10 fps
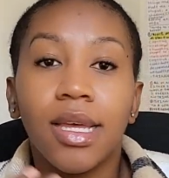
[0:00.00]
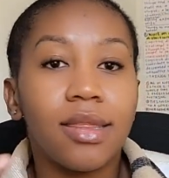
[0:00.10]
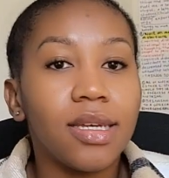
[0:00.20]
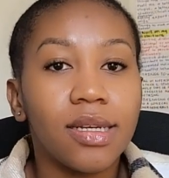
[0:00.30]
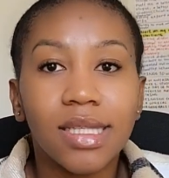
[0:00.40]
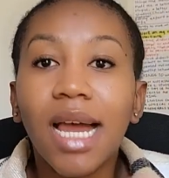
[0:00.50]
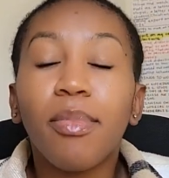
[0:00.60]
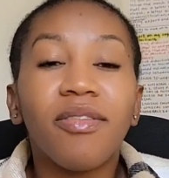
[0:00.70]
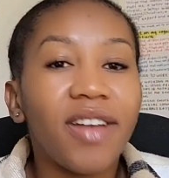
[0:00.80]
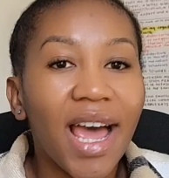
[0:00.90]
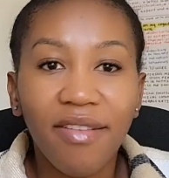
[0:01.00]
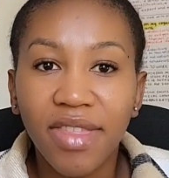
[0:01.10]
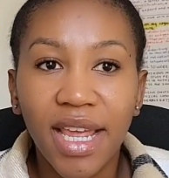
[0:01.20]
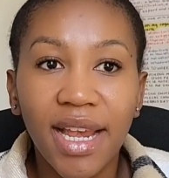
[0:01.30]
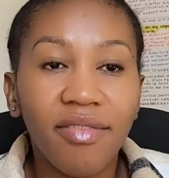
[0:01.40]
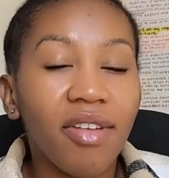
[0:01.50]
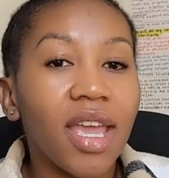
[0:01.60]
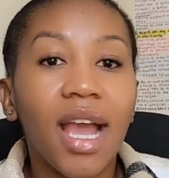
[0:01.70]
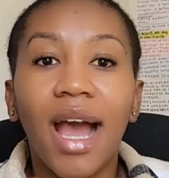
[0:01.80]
the type of life they living.